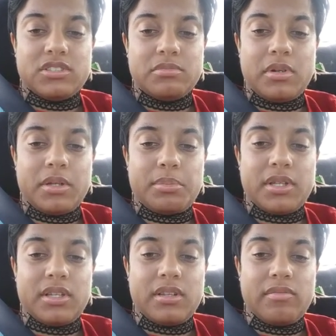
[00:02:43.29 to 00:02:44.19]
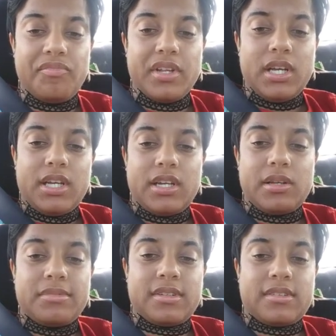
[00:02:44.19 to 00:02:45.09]
Or maybe heat
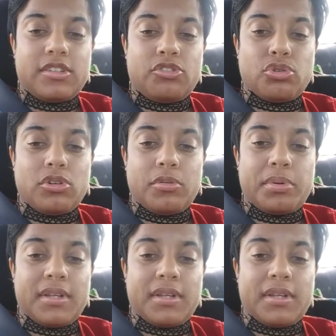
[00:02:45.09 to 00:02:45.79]
up this DiGiorno